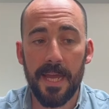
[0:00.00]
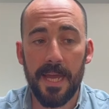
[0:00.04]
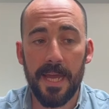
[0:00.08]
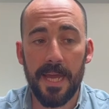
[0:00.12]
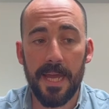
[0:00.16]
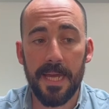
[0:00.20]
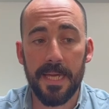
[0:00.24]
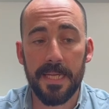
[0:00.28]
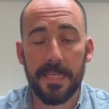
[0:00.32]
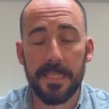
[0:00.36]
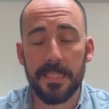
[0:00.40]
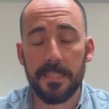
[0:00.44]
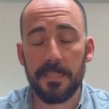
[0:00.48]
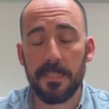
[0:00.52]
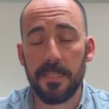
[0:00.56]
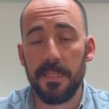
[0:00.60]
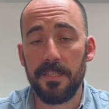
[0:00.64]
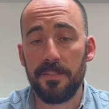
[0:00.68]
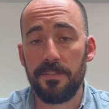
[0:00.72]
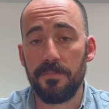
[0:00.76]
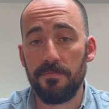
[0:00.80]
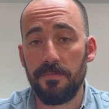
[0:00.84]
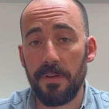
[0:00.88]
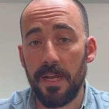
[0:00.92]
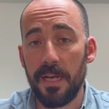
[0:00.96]
And
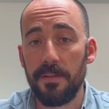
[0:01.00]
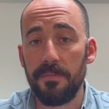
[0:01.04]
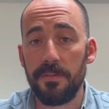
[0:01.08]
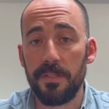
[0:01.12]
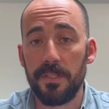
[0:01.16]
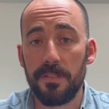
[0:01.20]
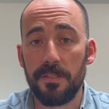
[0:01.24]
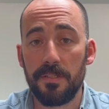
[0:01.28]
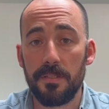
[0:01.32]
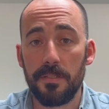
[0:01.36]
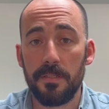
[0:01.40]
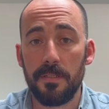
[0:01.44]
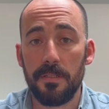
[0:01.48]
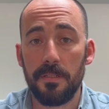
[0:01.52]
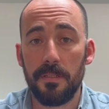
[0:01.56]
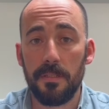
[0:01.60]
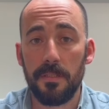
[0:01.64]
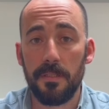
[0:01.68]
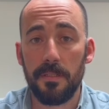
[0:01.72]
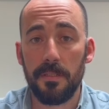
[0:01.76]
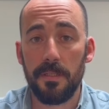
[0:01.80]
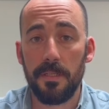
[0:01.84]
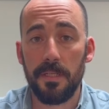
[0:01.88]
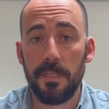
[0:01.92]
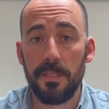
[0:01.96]
it's relevant
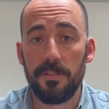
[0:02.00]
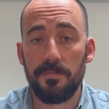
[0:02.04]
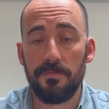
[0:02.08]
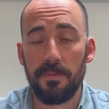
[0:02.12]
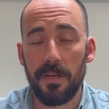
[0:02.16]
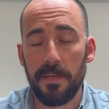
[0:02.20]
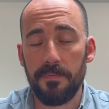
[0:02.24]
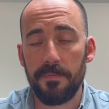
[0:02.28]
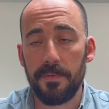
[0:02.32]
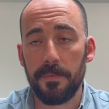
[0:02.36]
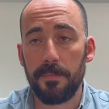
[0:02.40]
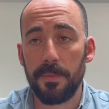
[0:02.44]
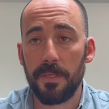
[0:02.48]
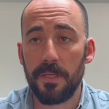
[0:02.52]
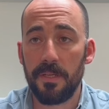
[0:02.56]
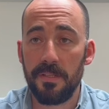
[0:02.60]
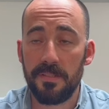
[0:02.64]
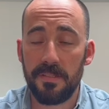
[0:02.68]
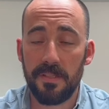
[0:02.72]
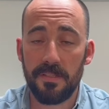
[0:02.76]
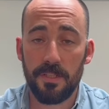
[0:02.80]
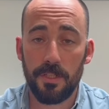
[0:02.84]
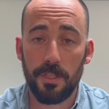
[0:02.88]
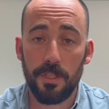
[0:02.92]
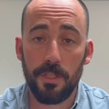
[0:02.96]
because
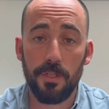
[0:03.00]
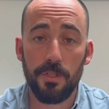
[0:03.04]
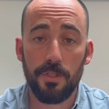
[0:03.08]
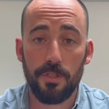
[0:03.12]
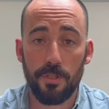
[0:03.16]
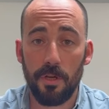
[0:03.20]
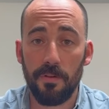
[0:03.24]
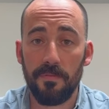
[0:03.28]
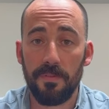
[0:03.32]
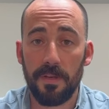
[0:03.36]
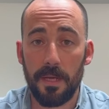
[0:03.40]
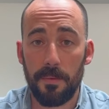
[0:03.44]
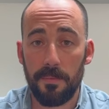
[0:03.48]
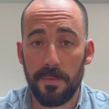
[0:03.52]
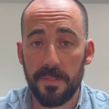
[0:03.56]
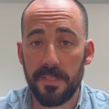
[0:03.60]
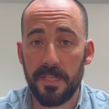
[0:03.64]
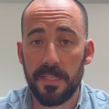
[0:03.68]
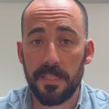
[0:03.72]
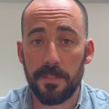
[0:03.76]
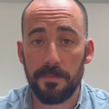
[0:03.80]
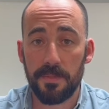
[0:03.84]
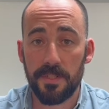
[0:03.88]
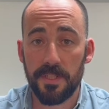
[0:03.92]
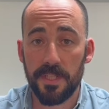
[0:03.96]
there's a huge overlap with
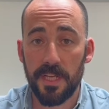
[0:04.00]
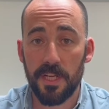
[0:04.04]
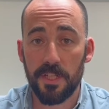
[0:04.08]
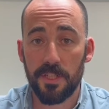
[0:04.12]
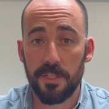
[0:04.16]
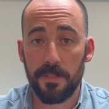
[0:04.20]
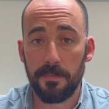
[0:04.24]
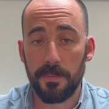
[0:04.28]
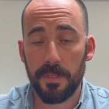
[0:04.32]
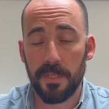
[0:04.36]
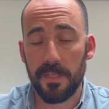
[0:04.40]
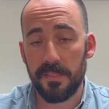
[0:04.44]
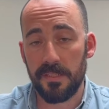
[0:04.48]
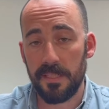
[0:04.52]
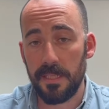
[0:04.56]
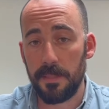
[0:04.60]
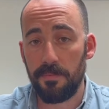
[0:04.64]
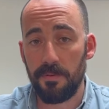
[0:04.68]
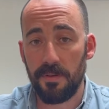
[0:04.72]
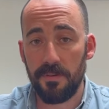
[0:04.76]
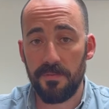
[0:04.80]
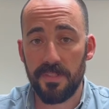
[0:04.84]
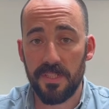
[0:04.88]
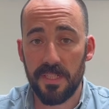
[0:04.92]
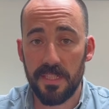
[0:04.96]
data protection, because
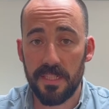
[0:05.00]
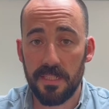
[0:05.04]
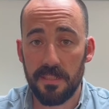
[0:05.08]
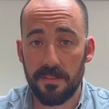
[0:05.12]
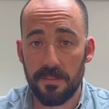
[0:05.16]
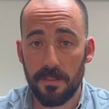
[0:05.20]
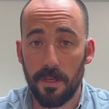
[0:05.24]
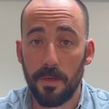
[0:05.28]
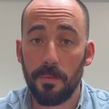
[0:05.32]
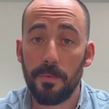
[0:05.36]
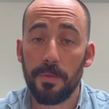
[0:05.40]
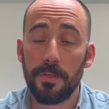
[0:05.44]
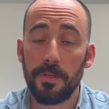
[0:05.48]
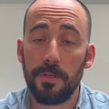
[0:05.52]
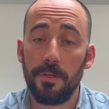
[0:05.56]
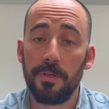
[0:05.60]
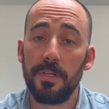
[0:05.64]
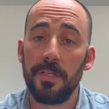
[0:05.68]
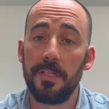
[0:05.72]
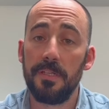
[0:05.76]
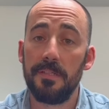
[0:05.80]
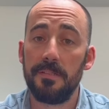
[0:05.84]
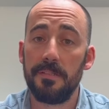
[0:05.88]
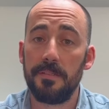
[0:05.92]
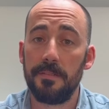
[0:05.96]
ePrivacy deals a lot with
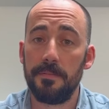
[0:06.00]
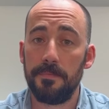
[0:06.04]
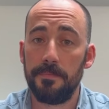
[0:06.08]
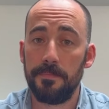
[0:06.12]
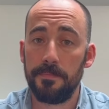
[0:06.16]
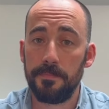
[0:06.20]
cookies.